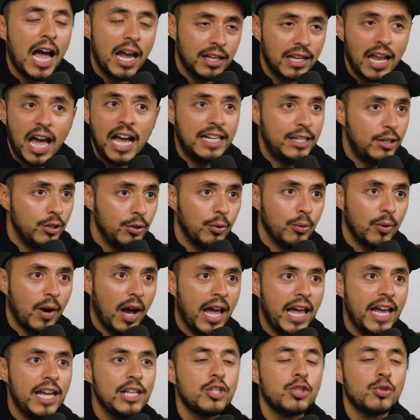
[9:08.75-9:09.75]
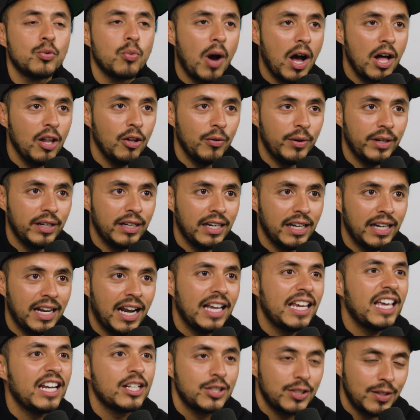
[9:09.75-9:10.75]
I, I do. I hate swallowing,
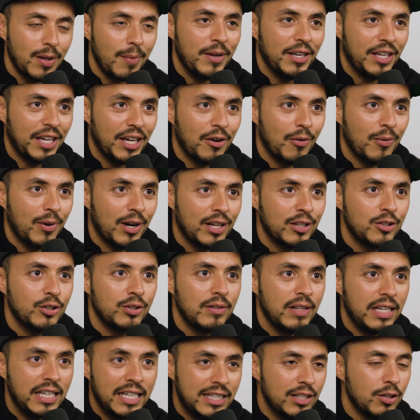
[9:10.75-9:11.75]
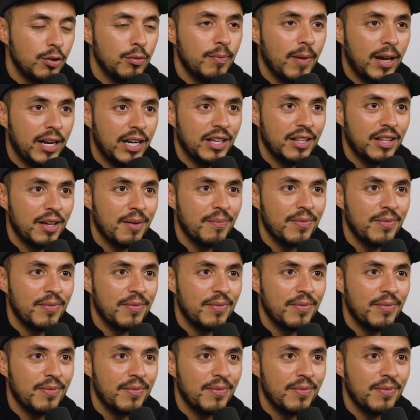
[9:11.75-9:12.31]
and I get a stomach ache when I eat too many of